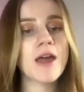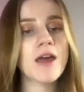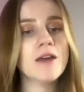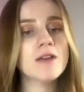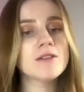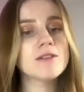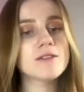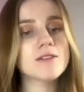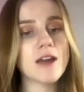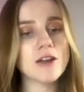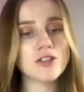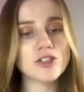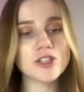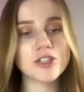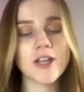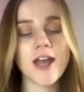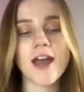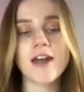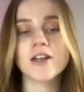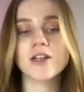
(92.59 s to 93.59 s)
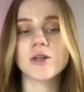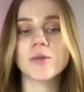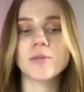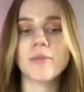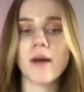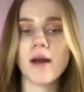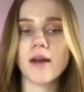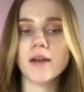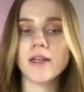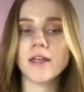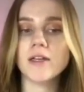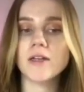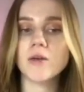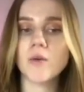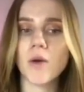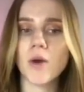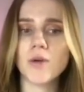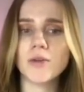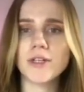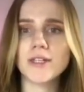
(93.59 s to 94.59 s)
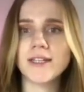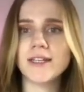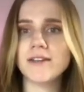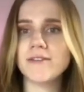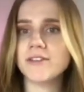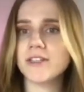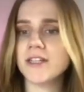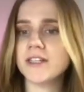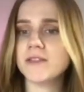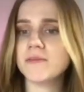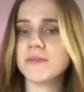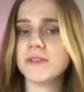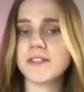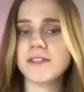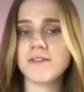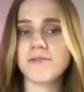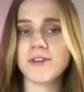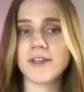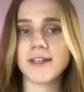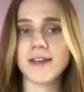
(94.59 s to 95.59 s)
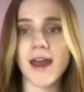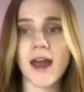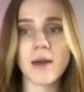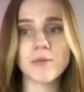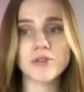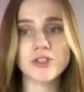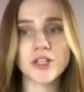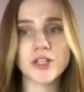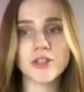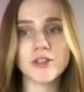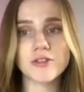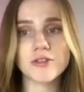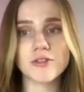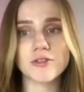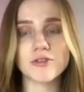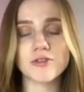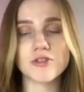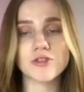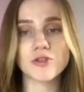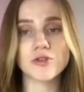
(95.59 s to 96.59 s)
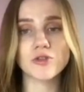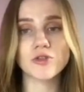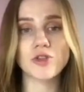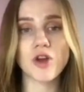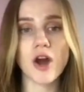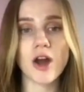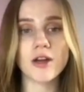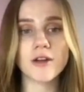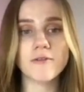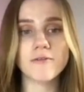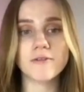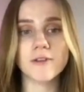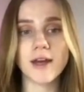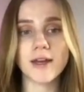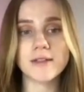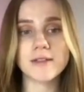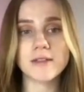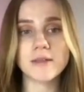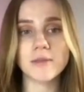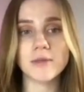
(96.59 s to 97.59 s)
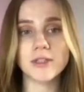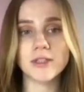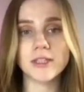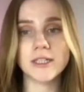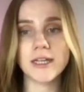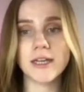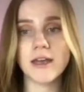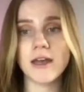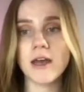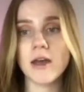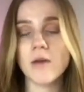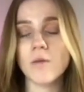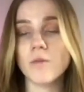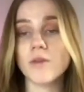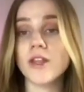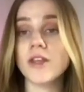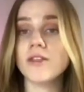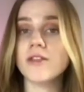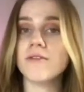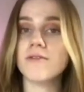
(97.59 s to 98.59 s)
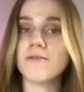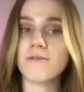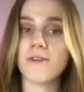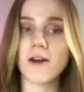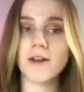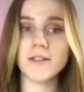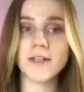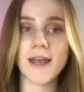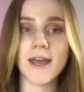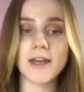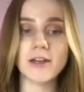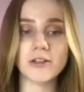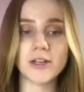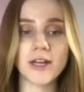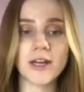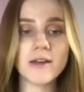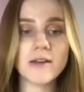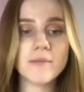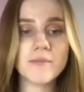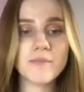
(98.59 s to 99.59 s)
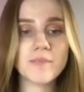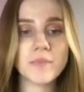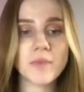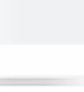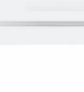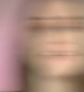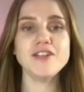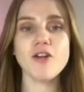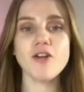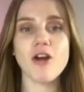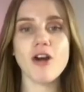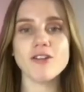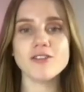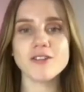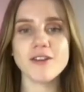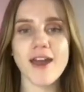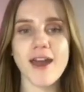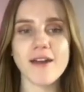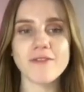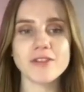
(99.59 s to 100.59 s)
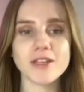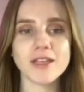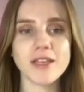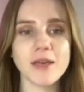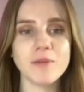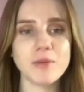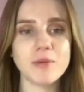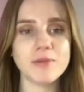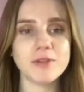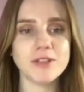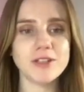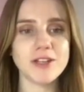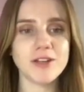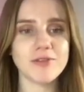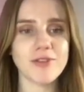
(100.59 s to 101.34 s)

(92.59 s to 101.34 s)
section header, body, quote, and even a specific caption. So there is a lot of flexibility within the font area. And you also have the capability of